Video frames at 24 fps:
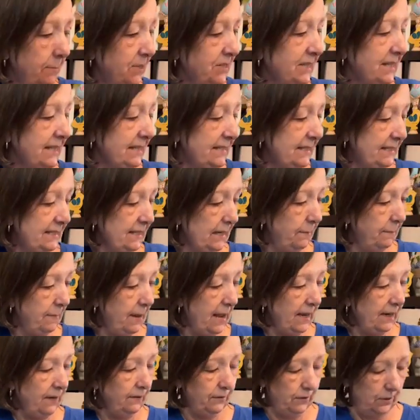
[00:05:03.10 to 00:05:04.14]
I'm just gonna stick it
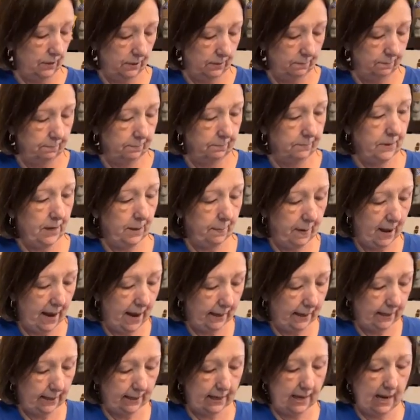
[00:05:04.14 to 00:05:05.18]
back in the
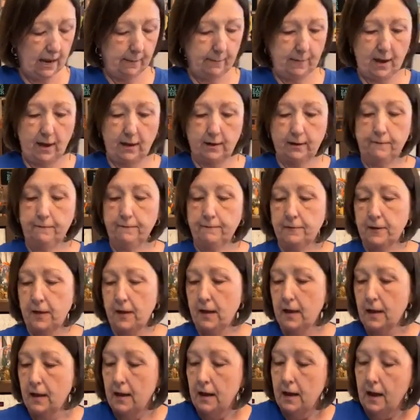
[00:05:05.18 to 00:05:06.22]
packet it came out of.
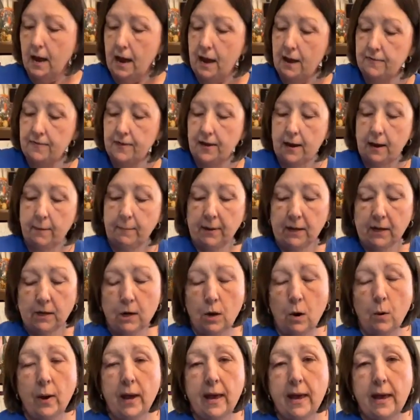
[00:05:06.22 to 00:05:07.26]
And then I'm gonna
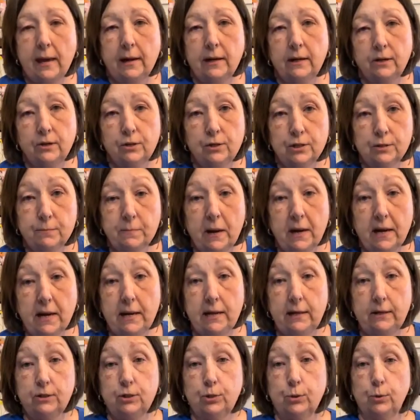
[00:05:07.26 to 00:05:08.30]
go ahead and use my
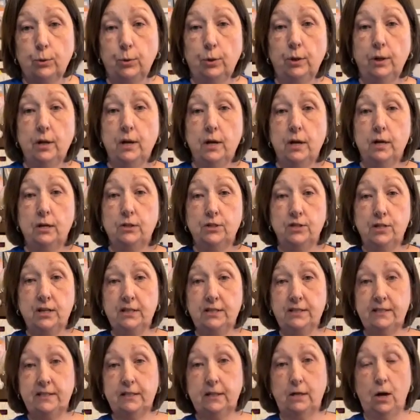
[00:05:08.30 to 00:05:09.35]
heat tool
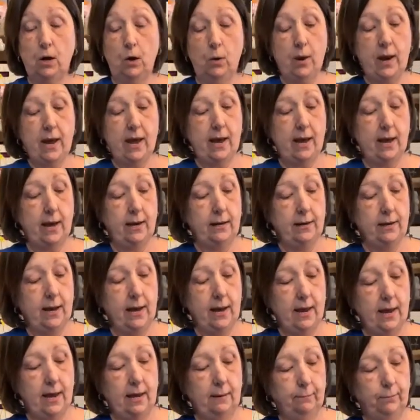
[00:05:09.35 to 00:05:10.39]
just to go ahead
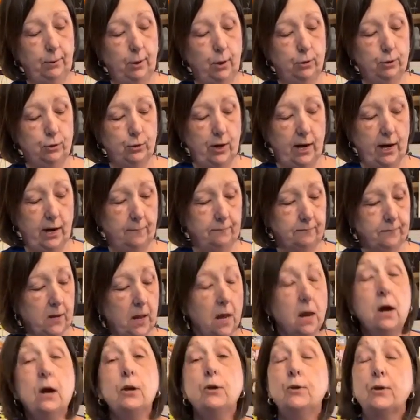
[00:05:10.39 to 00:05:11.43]
and blow dry it.
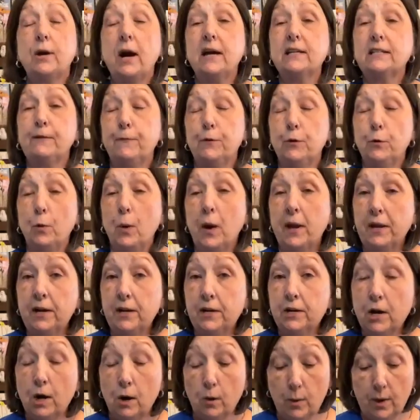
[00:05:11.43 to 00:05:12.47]
You guys, if you
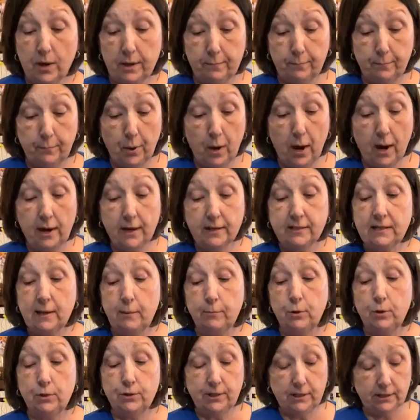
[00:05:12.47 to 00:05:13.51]
wanna know what products
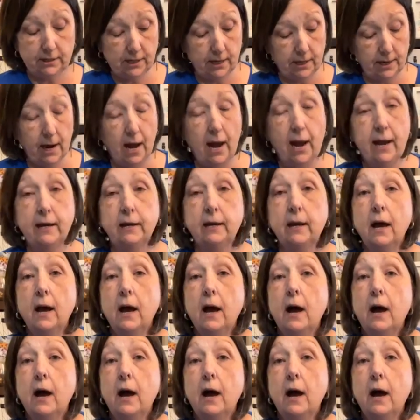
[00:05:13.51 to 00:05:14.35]
I'm using tonight,